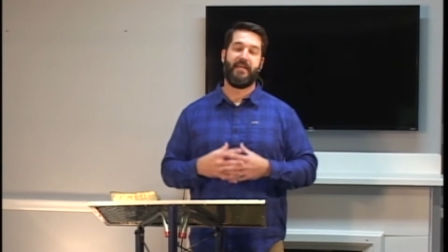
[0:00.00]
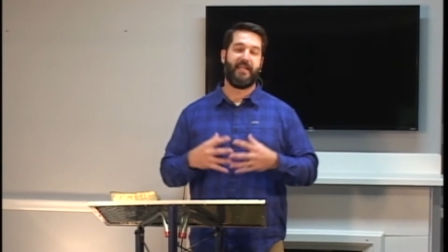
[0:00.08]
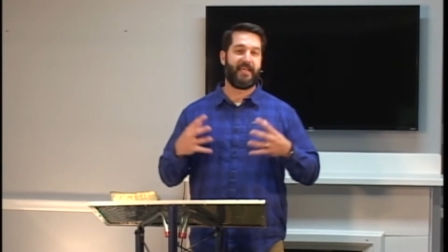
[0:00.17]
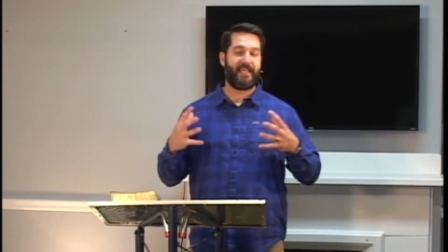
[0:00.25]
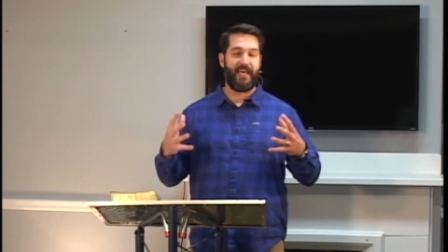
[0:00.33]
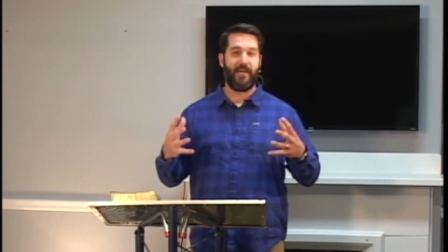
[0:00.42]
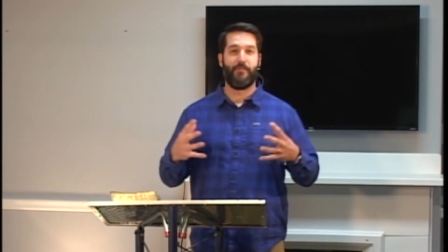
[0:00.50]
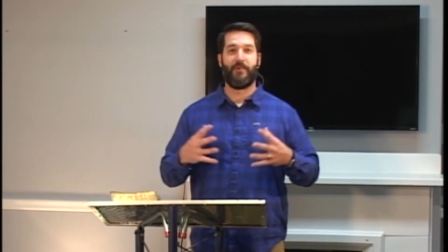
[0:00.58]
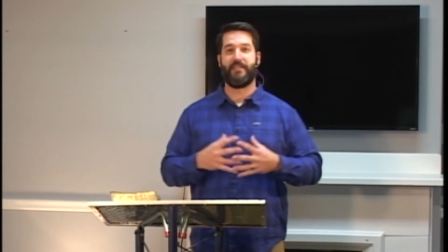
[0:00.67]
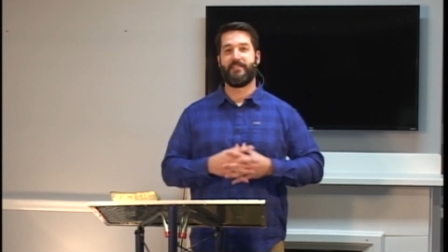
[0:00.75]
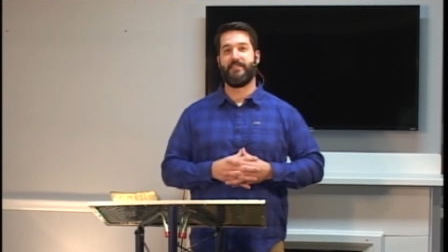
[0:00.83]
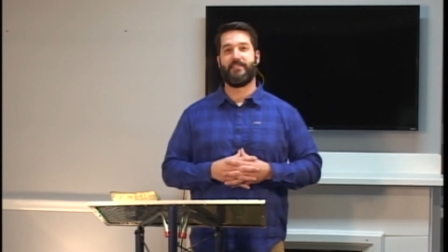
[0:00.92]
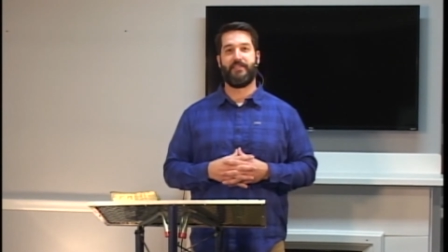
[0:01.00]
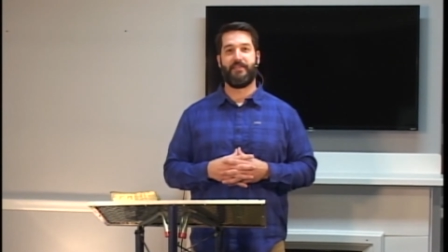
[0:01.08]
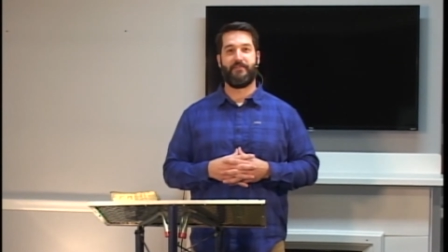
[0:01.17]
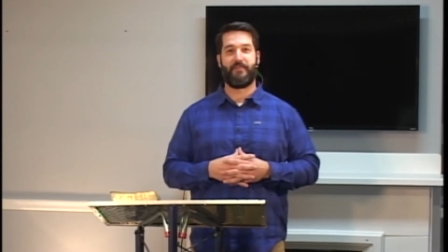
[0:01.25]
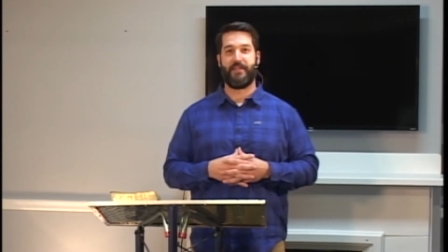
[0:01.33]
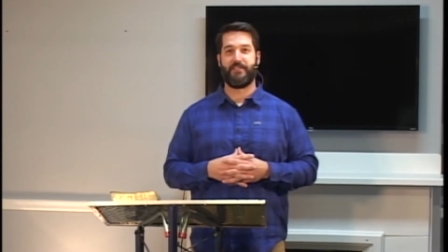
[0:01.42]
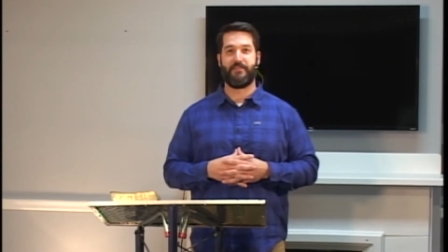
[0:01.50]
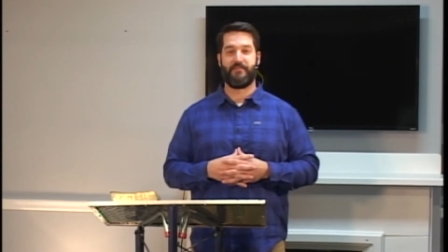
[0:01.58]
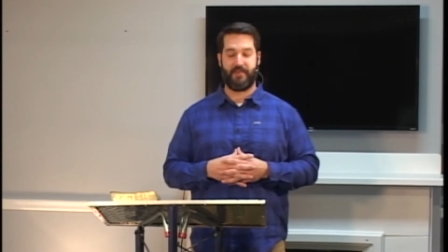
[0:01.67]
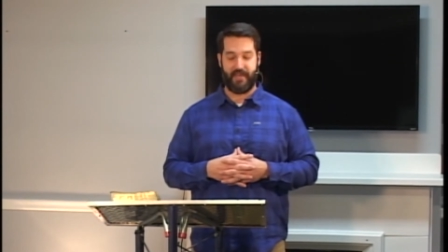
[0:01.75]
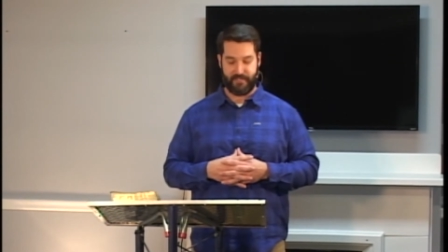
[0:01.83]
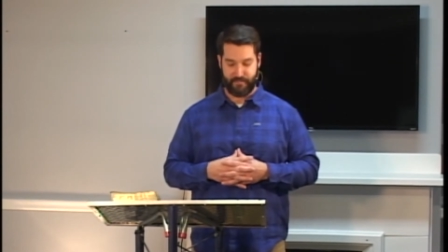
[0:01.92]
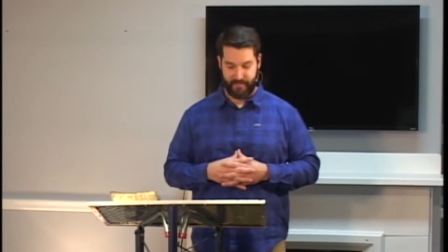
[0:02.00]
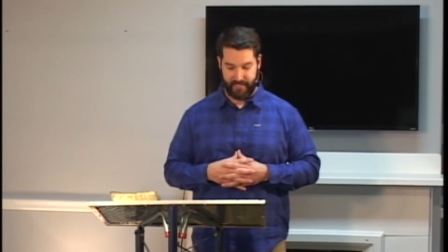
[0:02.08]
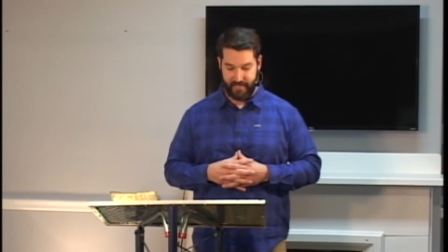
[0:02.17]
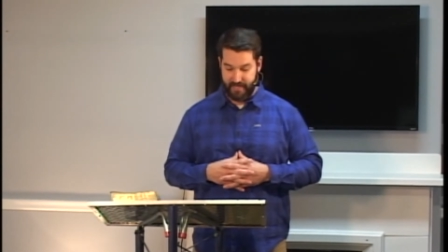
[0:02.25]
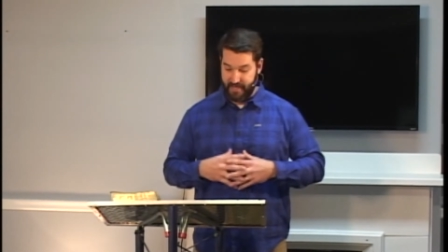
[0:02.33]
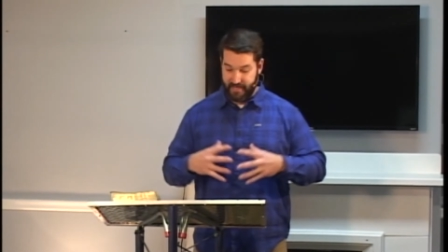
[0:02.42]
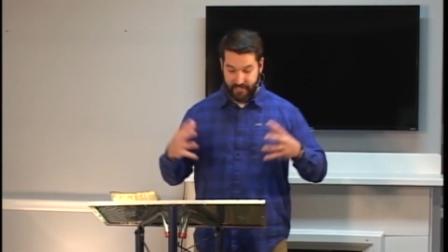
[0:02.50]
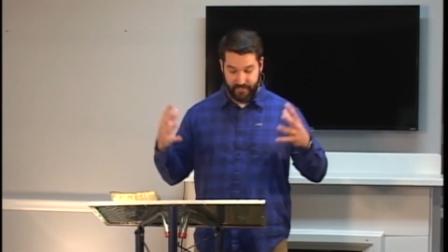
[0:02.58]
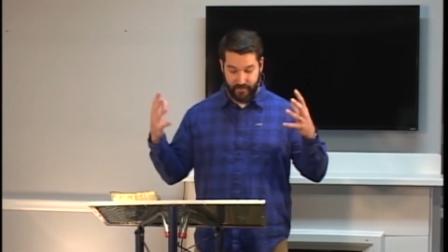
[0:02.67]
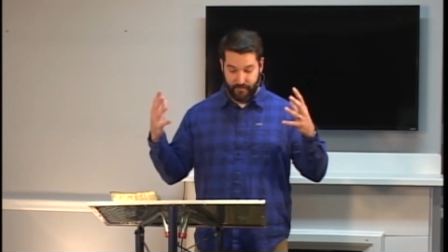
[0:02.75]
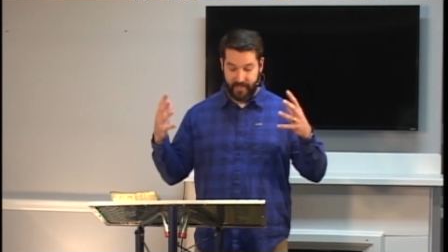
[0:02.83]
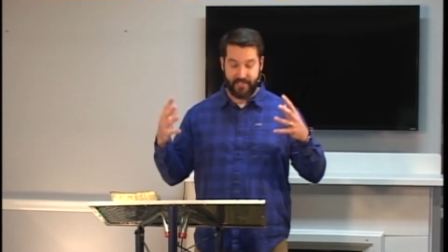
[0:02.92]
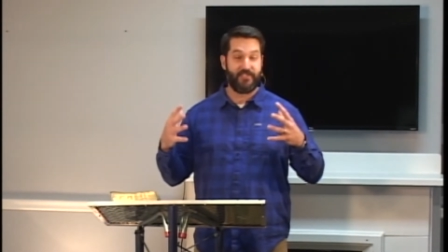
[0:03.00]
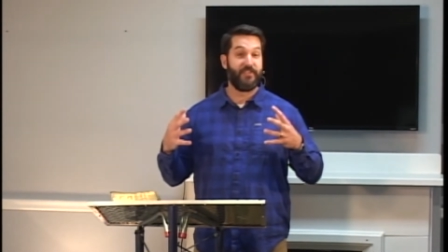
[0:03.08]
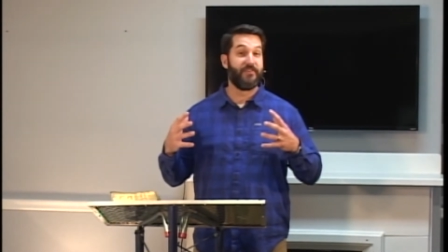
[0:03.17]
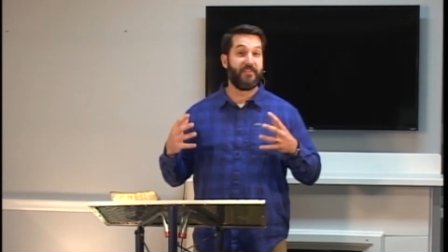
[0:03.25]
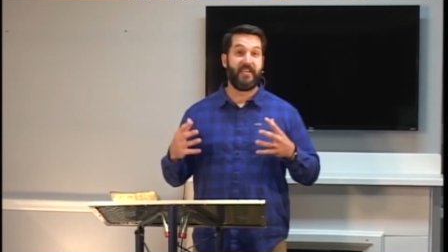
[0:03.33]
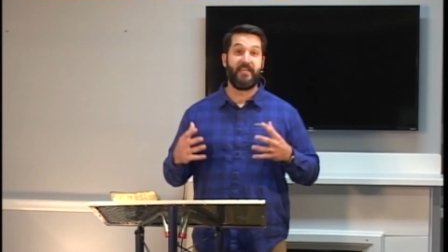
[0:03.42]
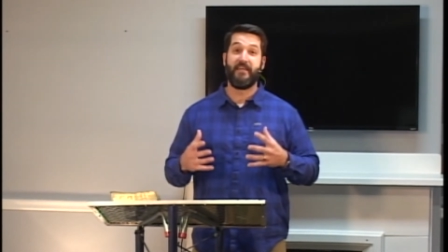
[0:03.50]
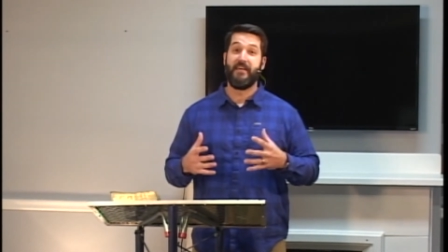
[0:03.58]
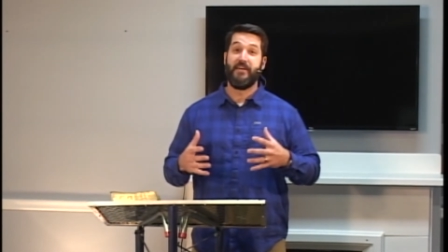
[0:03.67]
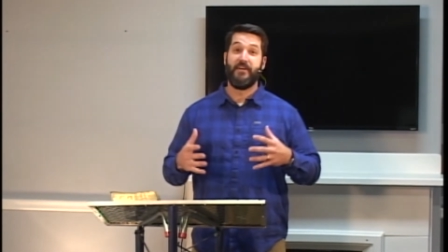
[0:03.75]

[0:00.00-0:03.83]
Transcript: And I can't wait to see you face to face. But you know what? Until then,